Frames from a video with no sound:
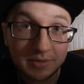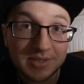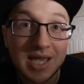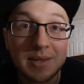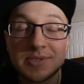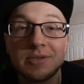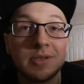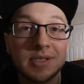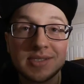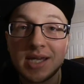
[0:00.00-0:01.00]
It was
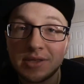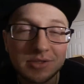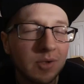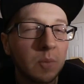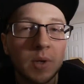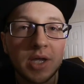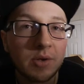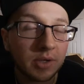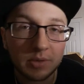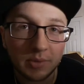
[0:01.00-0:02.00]
absolutely insane. There's no way
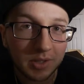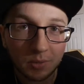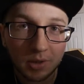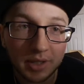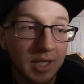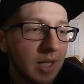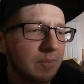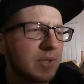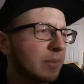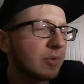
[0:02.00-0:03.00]
you could record
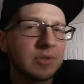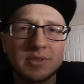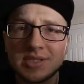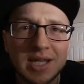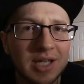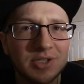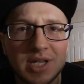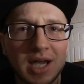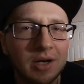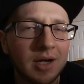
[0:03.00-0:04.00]
people
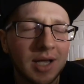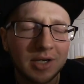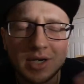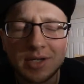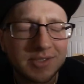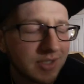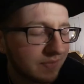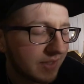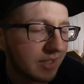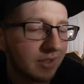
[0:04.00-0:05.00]
staged or uh, crowd
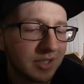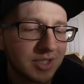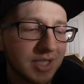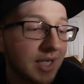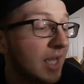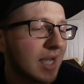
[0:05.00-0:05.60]
surfing and all this shit.